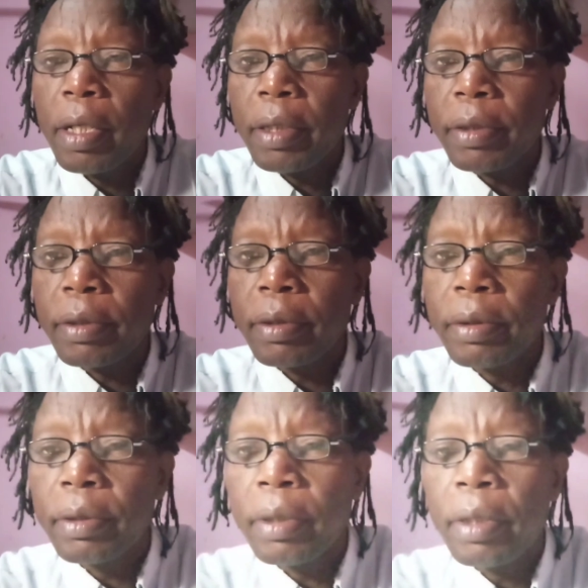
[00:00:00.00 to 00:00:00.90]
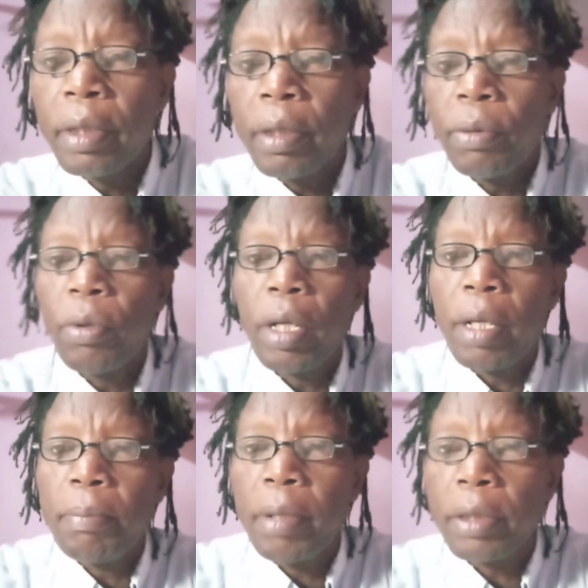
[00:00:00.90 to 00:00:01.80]
guys,
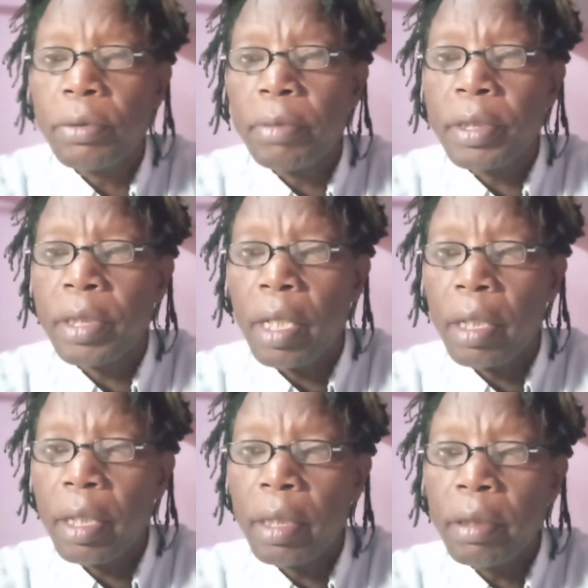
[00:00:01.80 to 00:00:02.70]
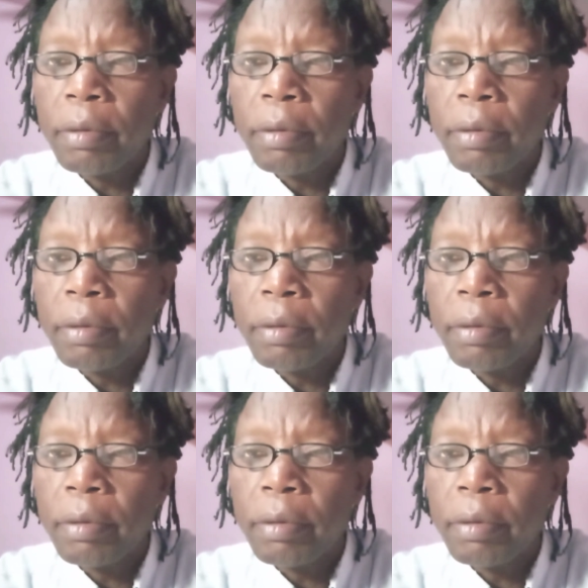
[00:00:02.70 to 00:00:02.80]
welcome back to my channel.